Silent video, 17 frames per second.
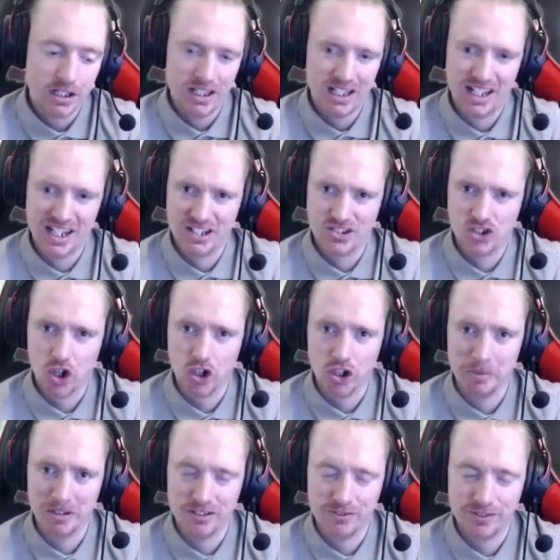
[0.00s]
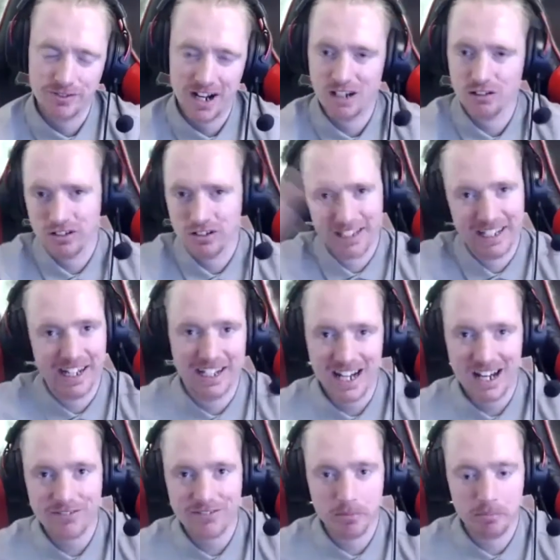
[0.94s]
Tottenham in the final the year
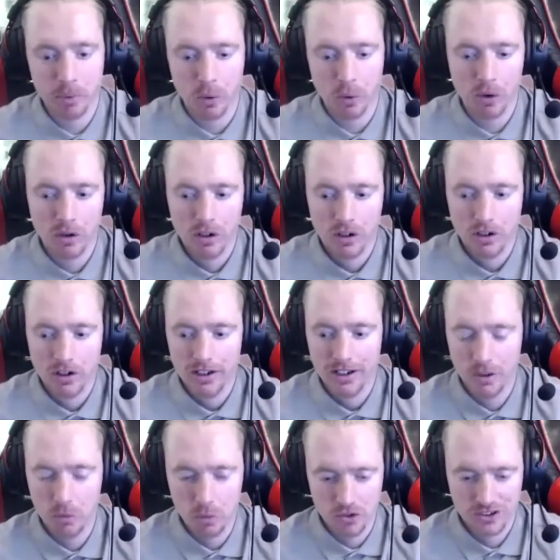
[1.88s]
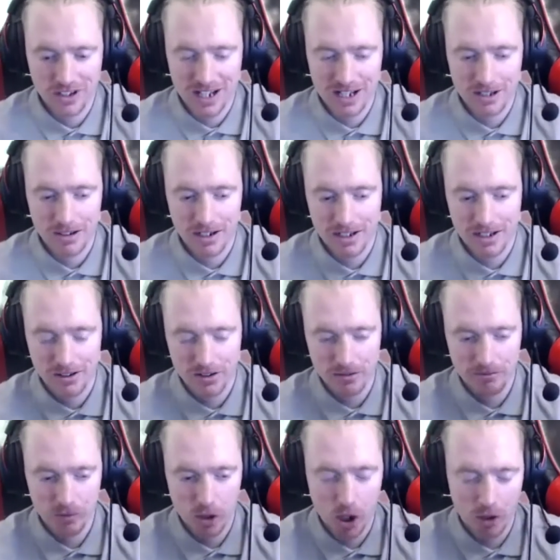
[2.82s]
after, but it was that
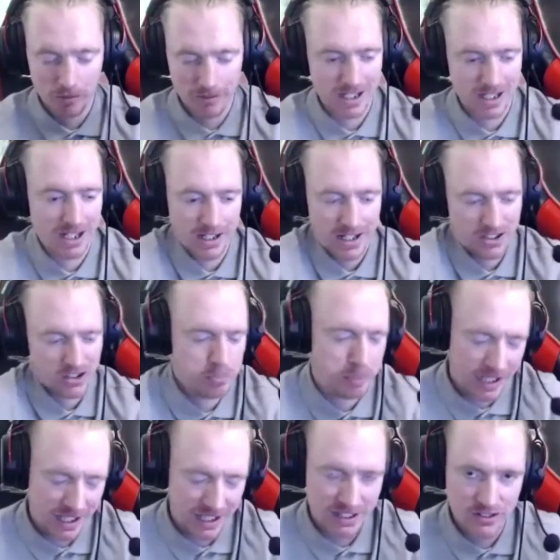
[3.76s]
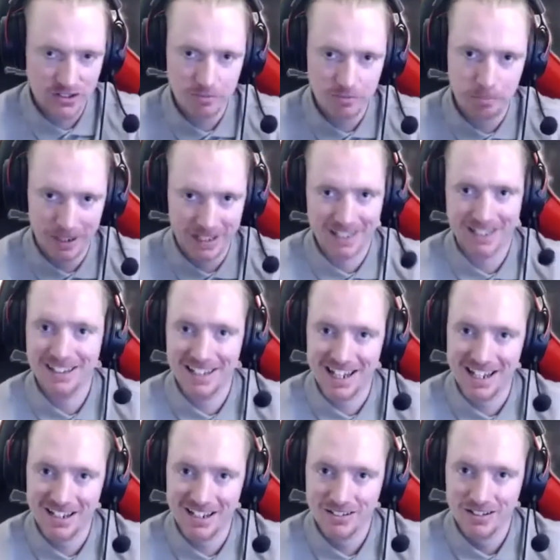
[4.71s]
experience of being
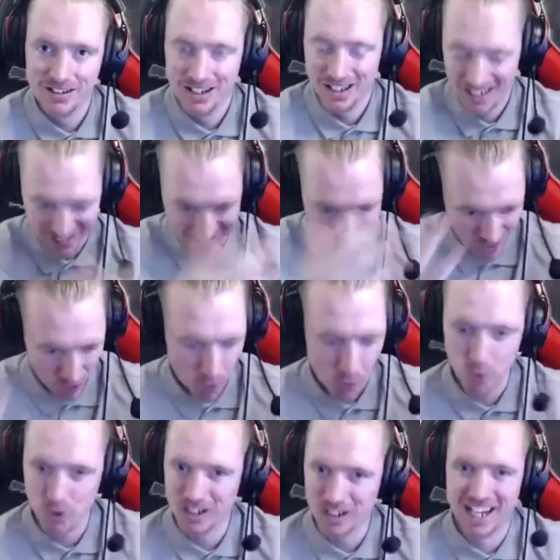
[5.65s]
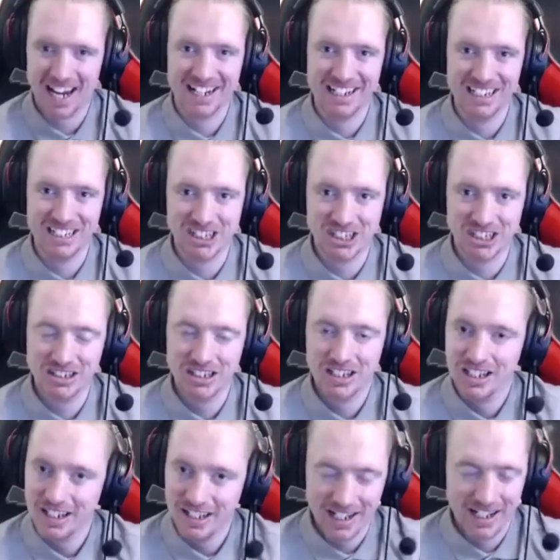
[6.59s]
there and the whole occasion.
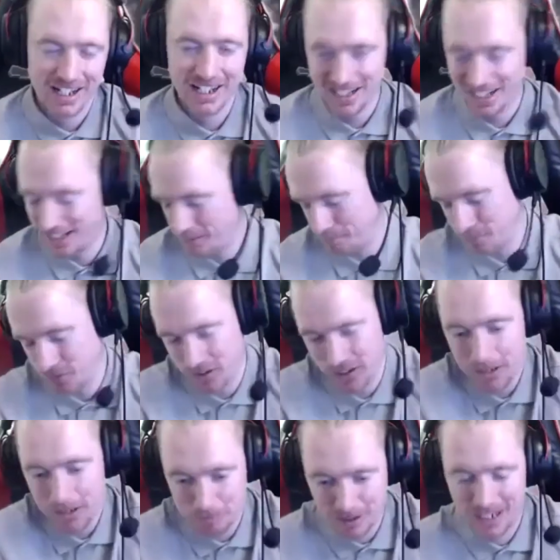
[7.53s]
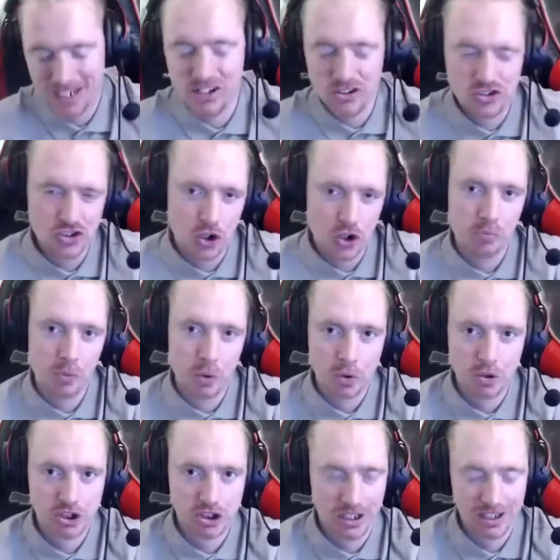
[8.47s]
It plays so
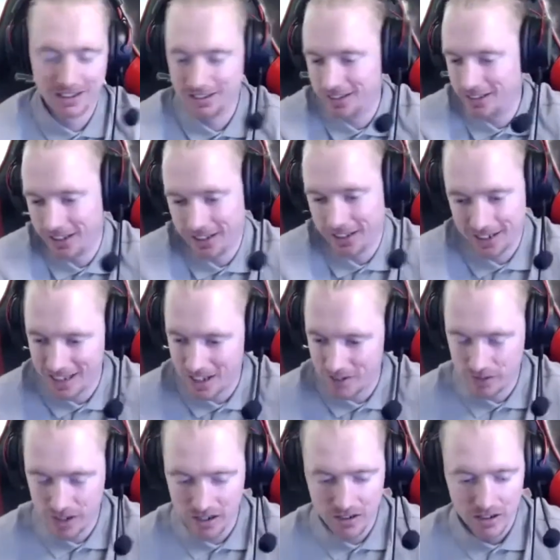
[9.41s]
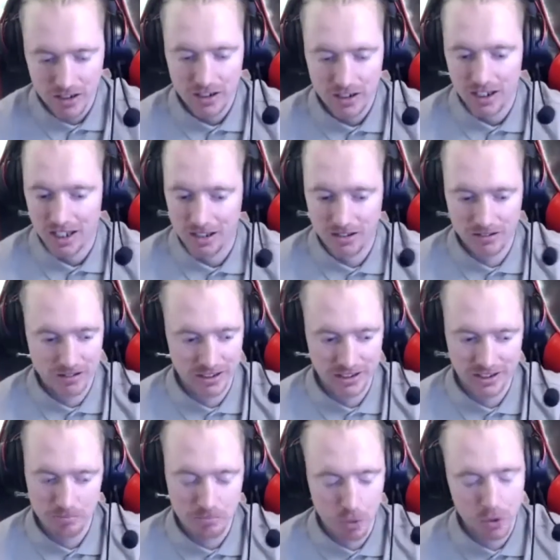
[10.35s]
much, and you can never,
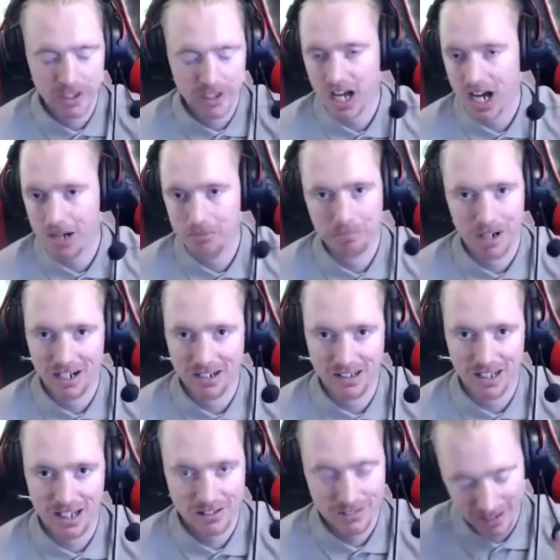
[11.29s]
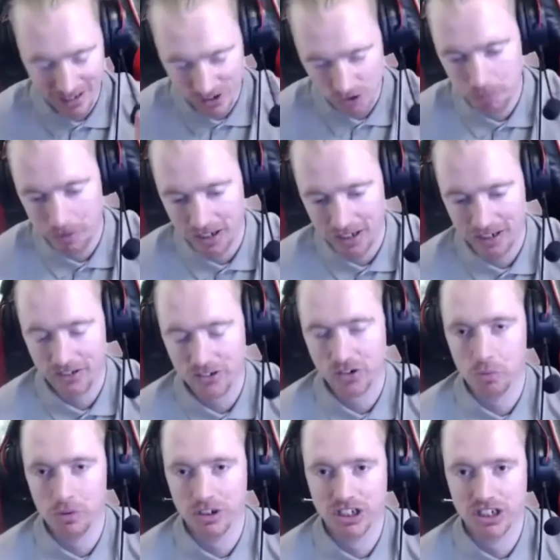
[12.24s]
money can't buy that, the experience
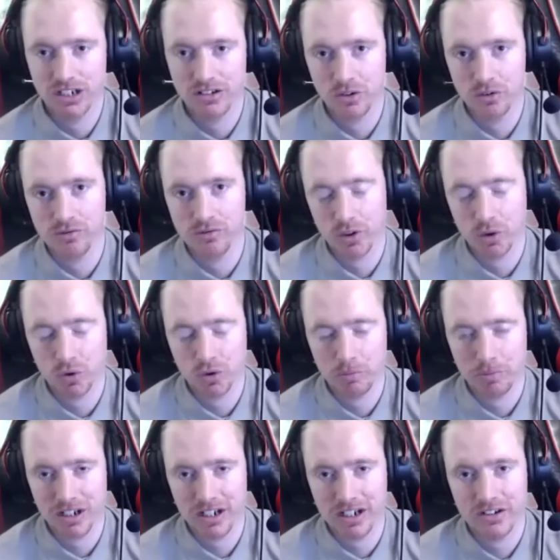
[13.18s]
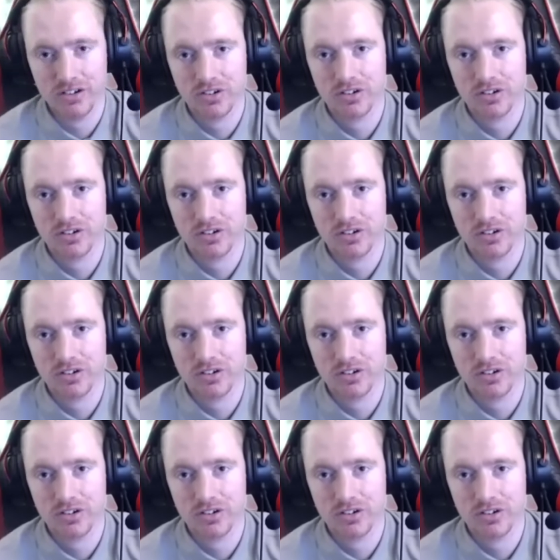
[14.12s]
in which I do for all the players.